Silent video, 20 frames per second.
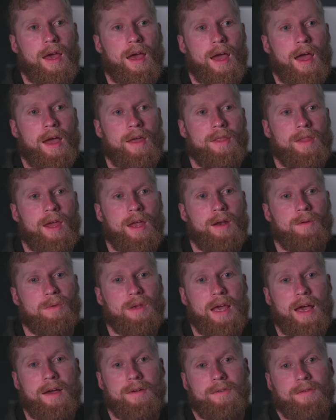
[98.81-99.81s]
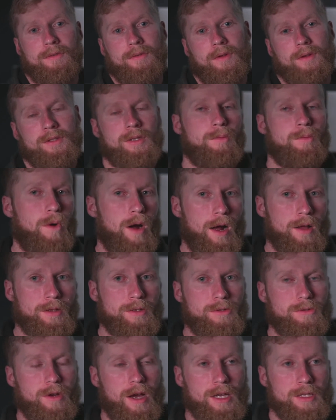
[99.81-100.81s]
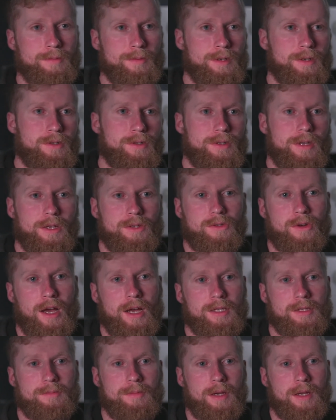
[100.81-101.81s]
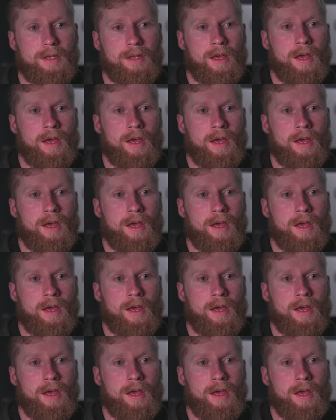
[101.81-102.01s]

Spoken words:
and then we have some wireless transmitters that transmit,